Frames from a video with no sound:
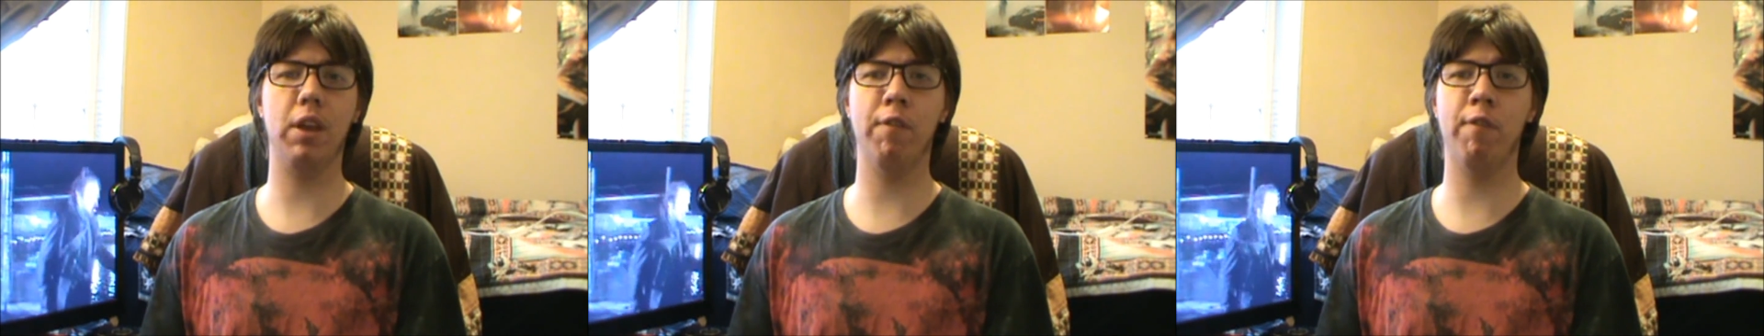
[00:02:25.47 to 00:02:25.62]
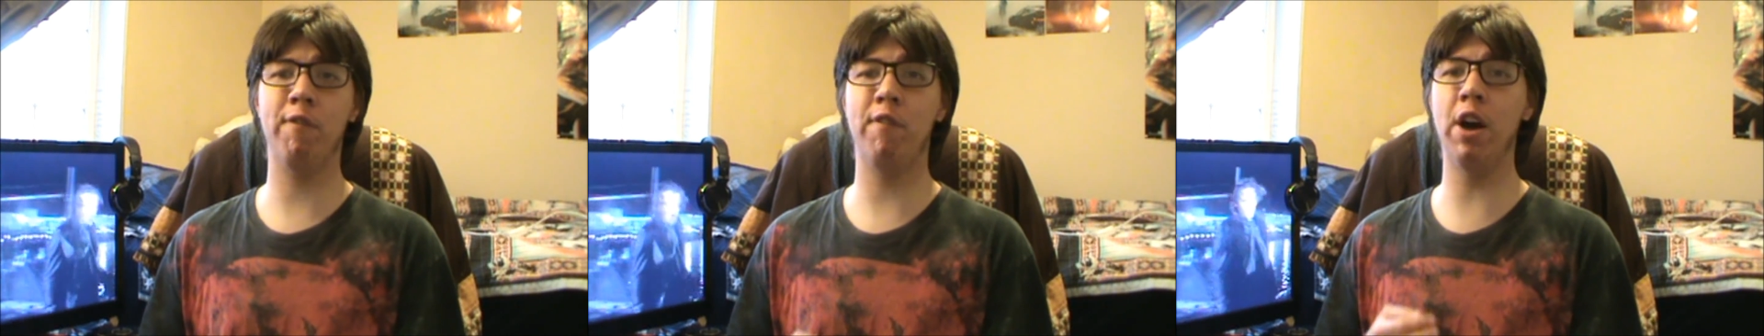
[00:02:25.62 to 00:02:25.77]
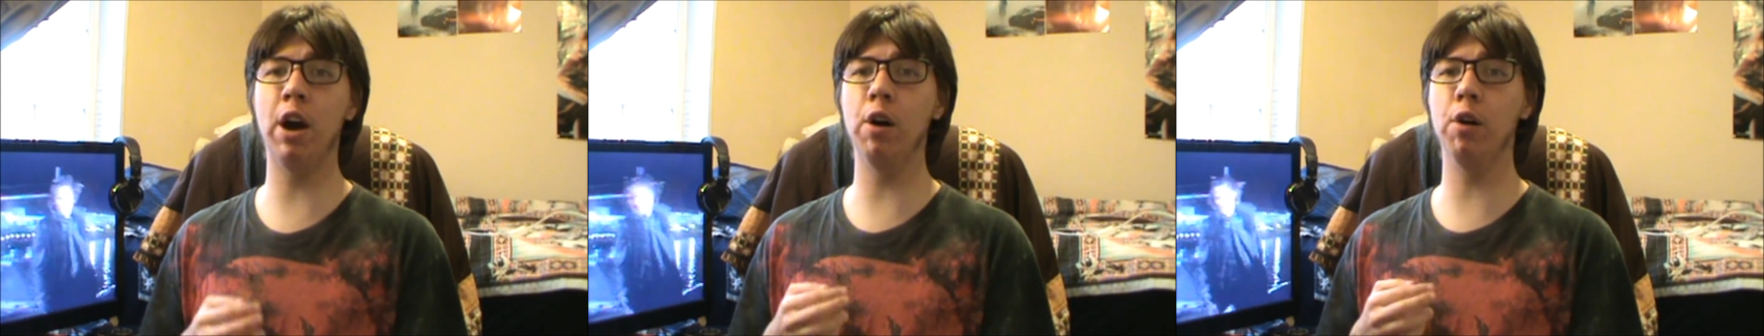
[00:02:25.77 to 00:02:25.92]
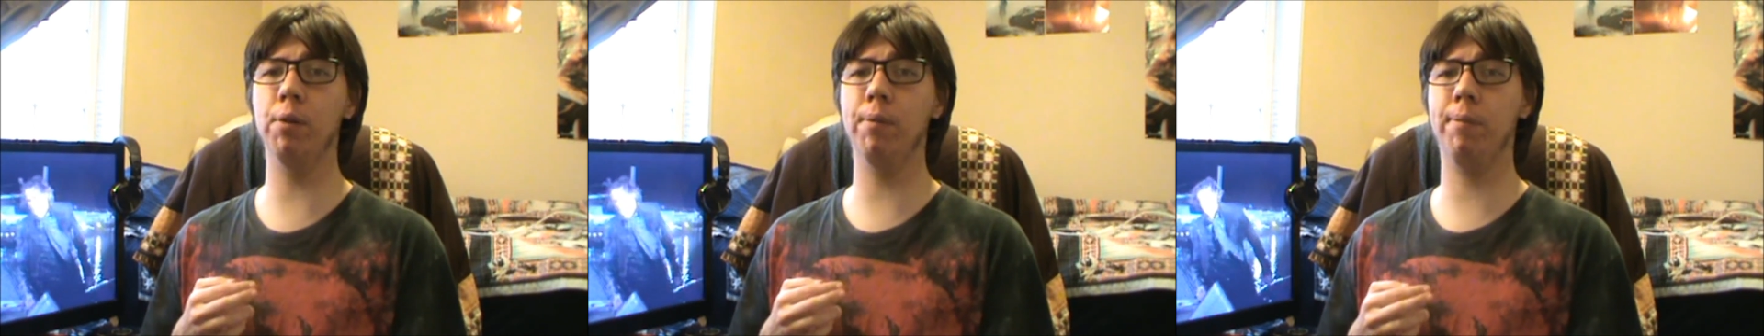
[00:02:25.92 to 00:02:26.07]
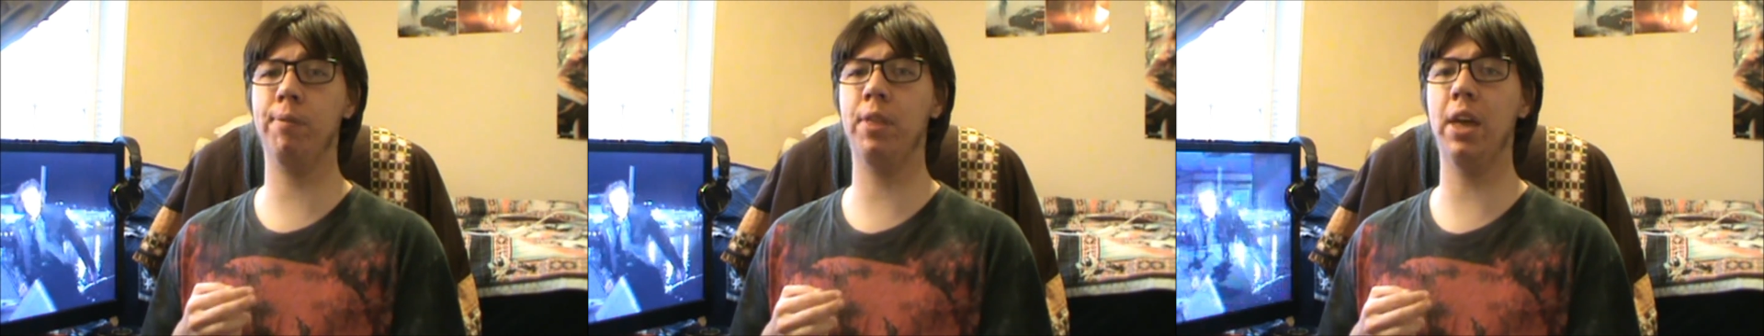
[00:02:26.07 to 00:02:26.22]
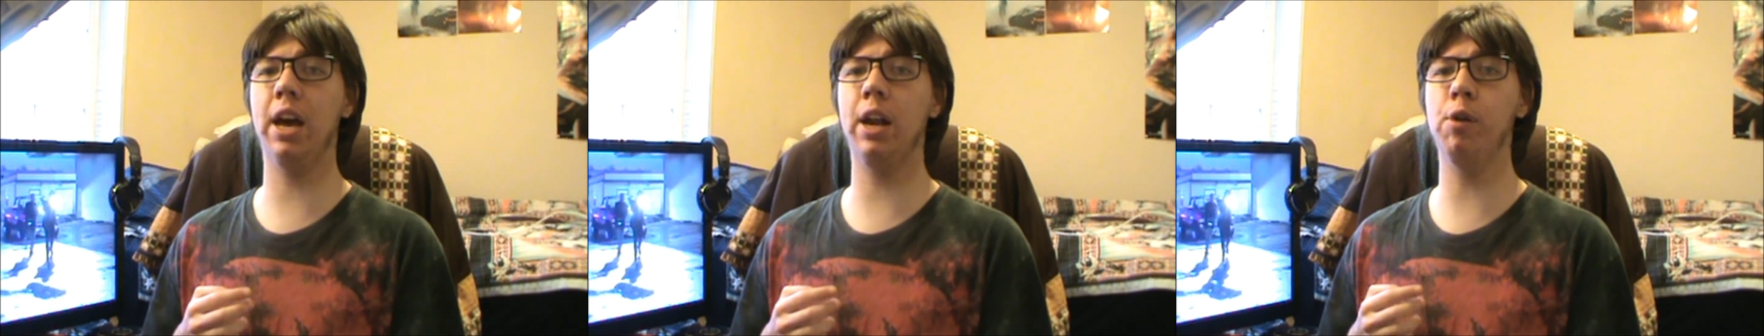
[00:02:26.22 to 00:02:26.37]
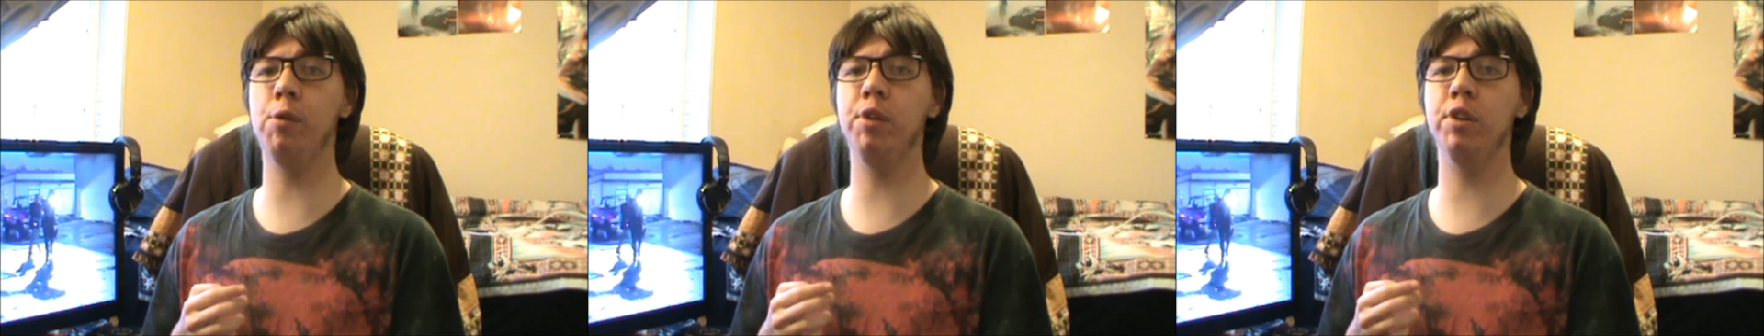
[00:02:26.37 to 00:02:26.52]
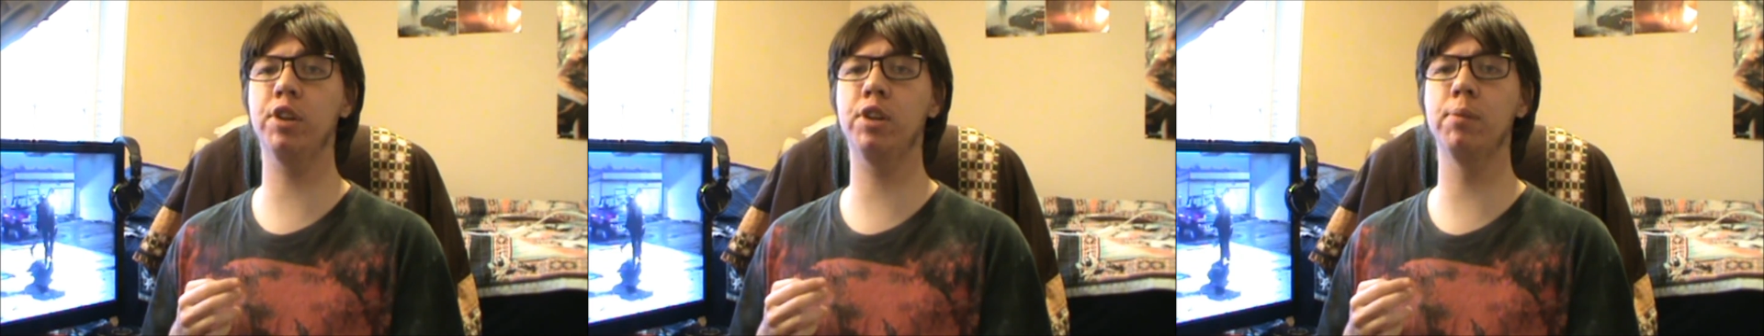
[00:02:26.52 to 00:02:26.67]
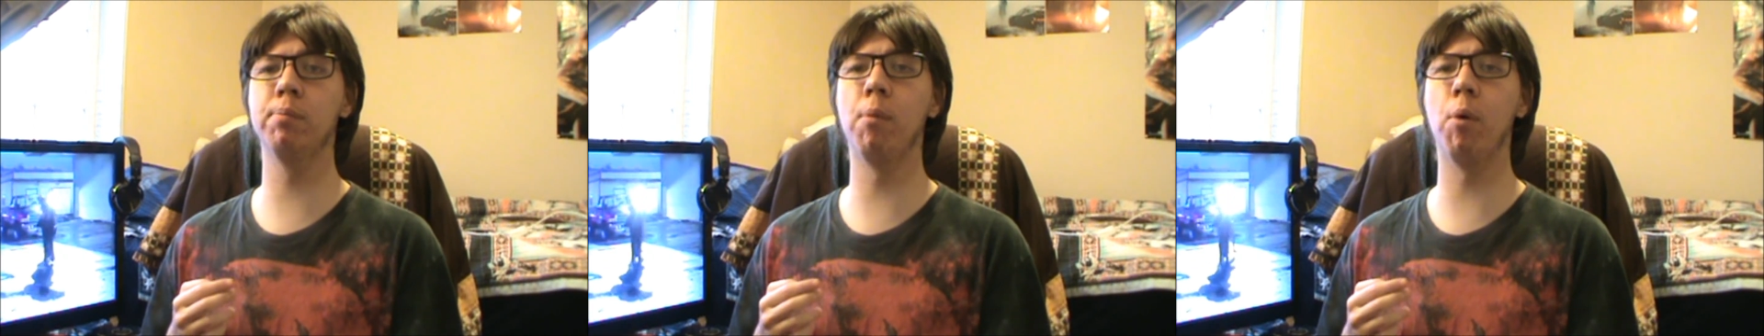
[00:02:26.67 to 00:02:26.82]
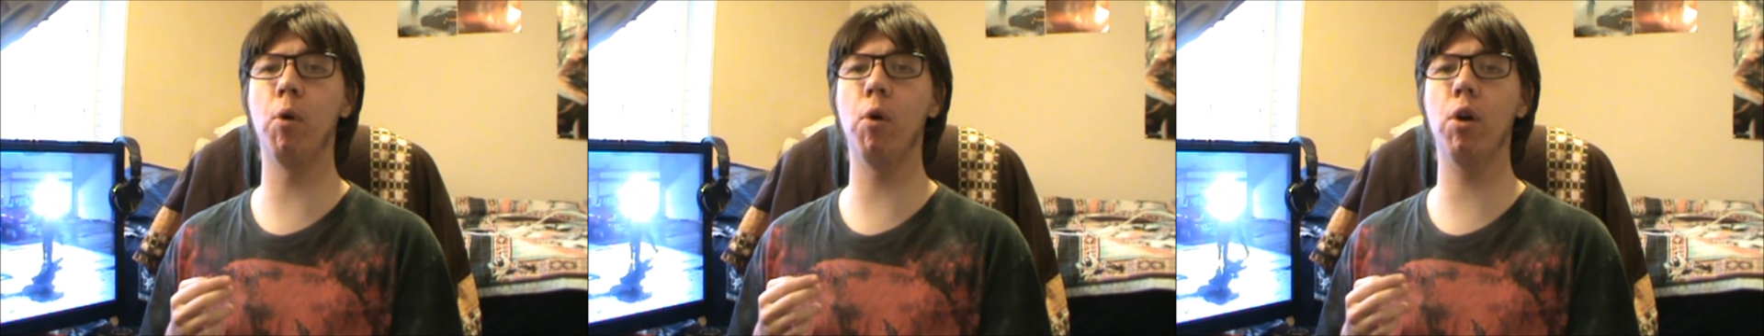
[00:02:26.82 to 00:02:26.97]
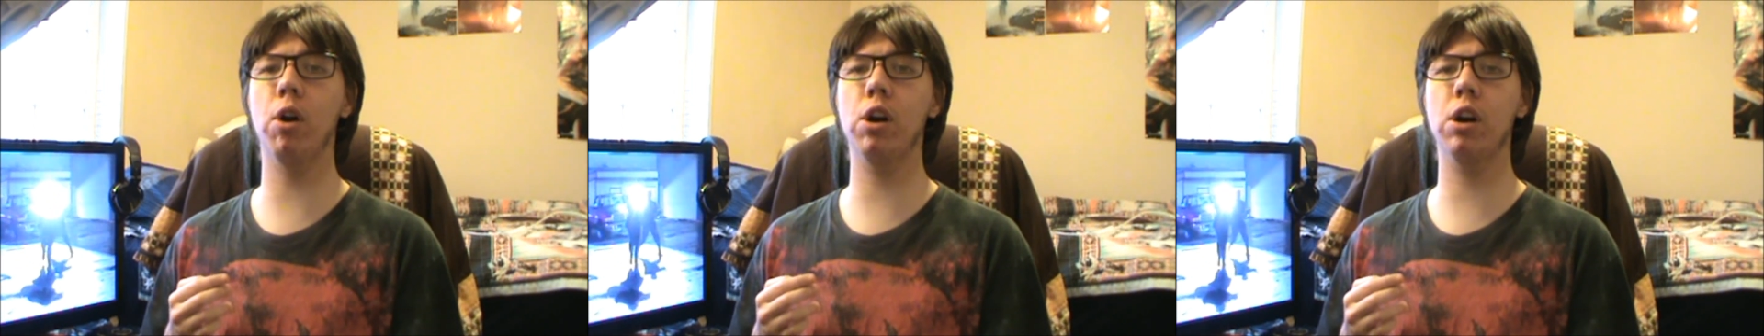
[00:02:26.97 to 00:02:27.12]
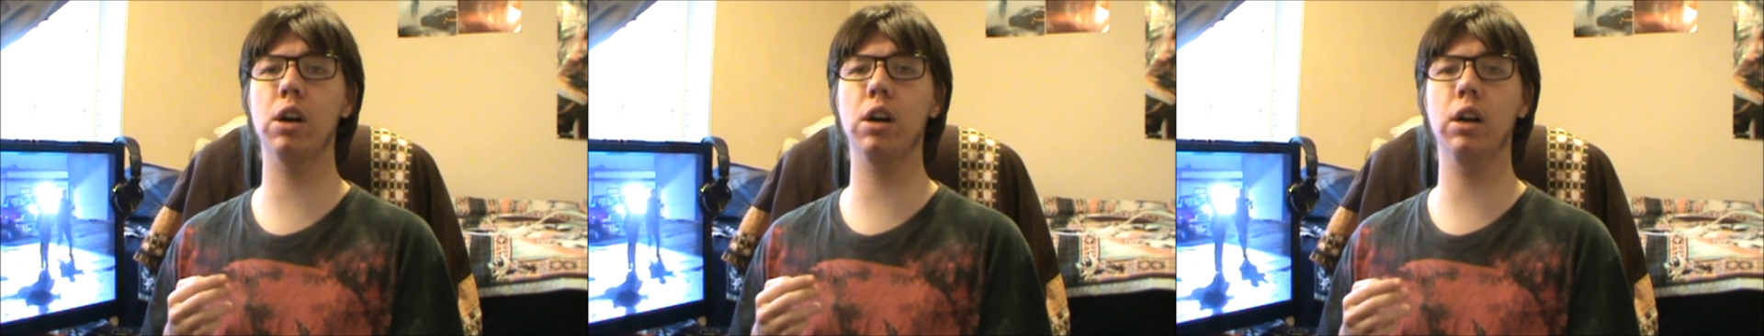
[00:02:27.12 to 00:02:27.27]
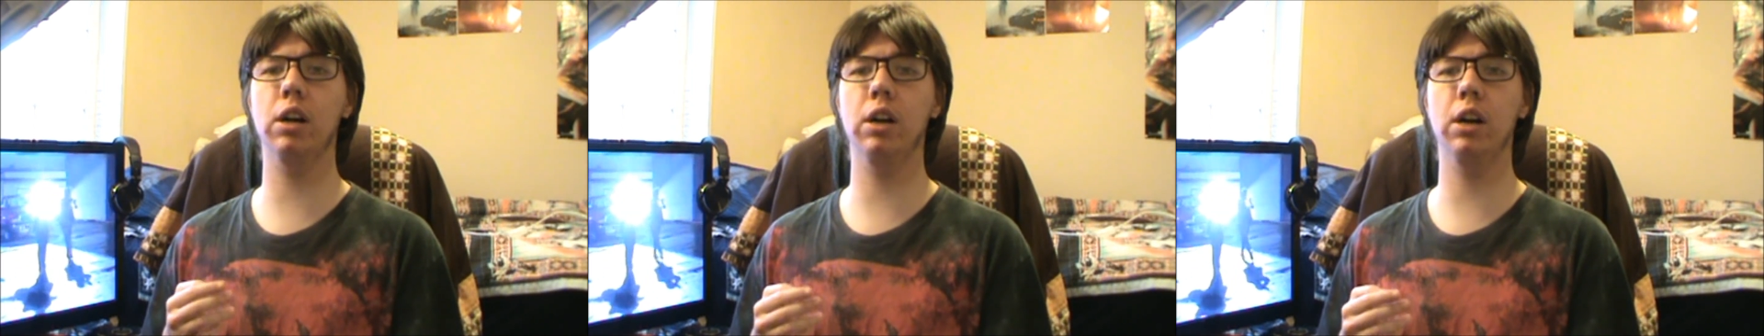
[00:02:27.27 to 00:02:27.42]
felt that it was
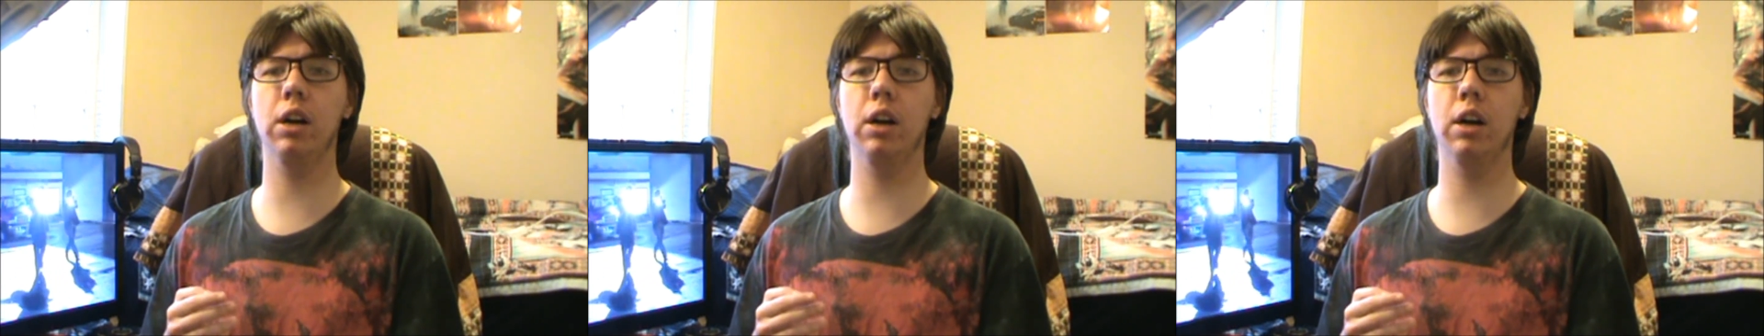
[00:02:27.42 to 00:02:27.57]
more